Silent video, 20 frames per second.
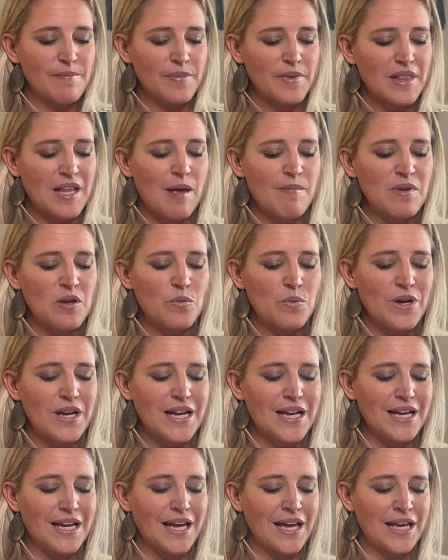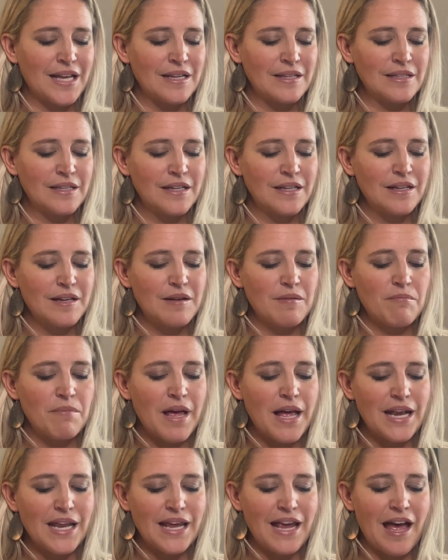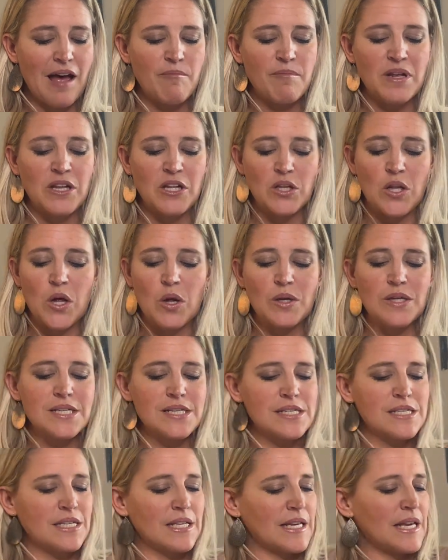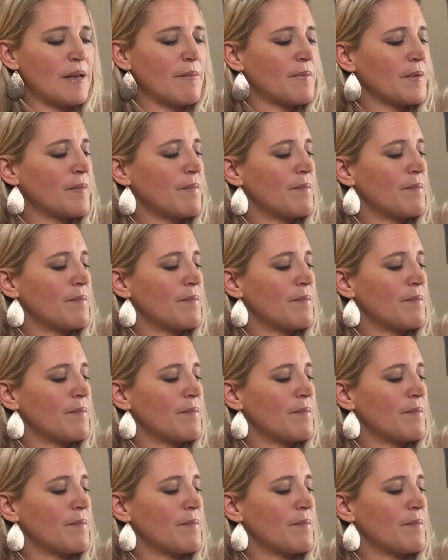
Let me read it again. Many have been lulled to sleep.